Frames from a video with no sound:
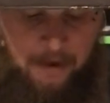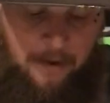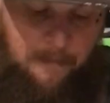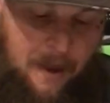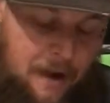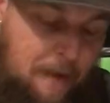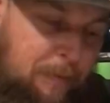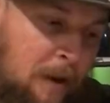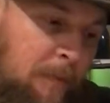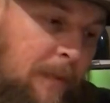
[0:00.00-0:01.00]
I
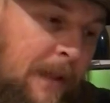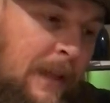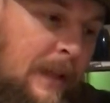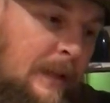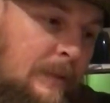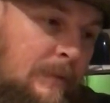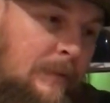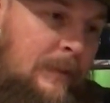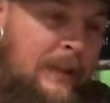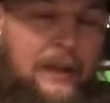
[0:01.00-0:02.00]
probably get
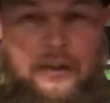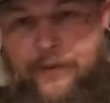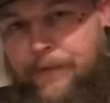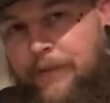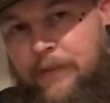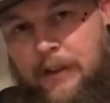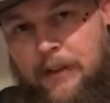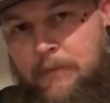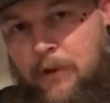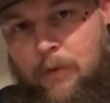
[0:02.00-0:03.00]
10 to
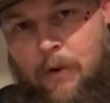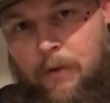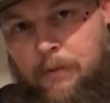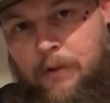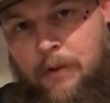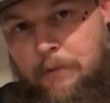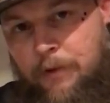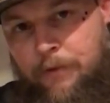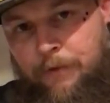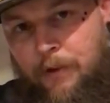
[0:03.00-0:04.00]
15 mealworms in a
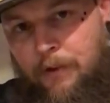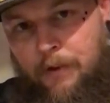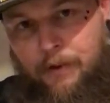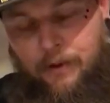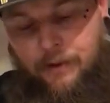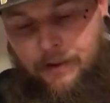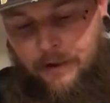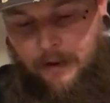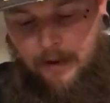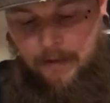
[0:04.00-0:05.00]
meal for her,
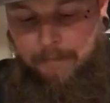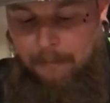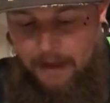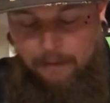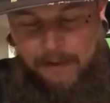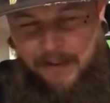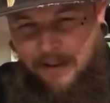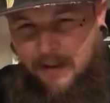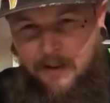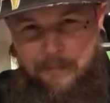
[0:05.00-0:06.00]
maybe.
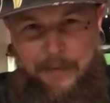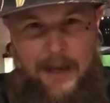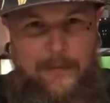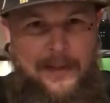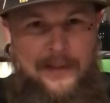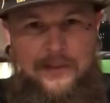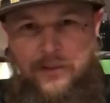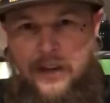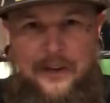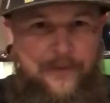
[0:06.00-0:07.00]
Babies are
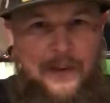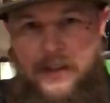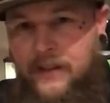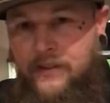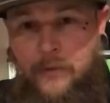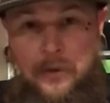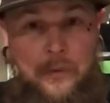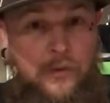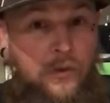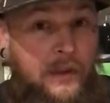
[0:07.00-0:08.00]
kind of finicky.
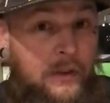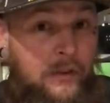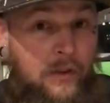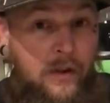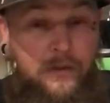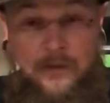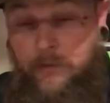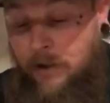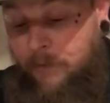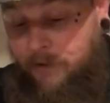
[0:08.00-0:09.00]
Sometimes they'll eat a lot,
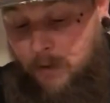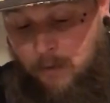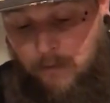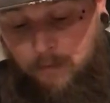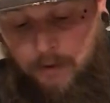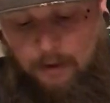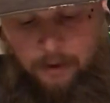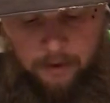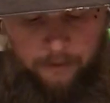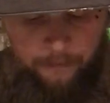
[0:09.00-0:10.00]
sometimes they won't.
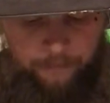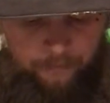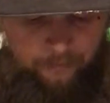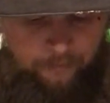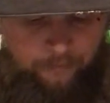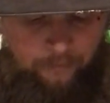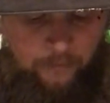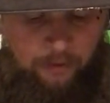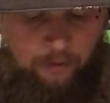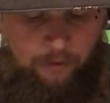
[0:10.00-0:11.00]

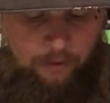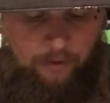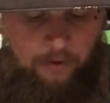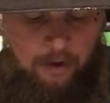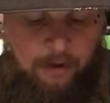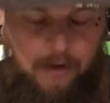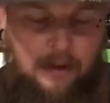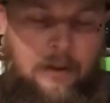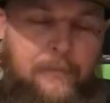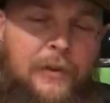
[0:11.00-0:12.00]
They're kind
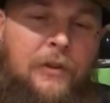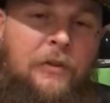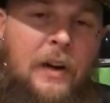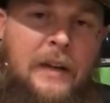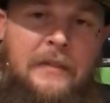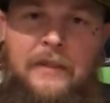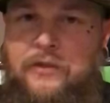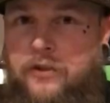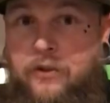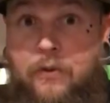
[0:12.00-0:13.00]
of like bearded dragons. As
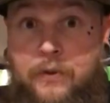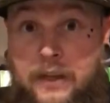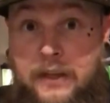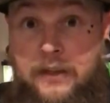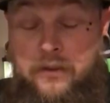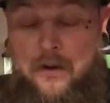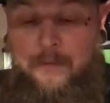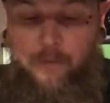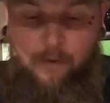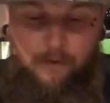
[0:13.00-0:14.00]
they're growing, they eat a lot more.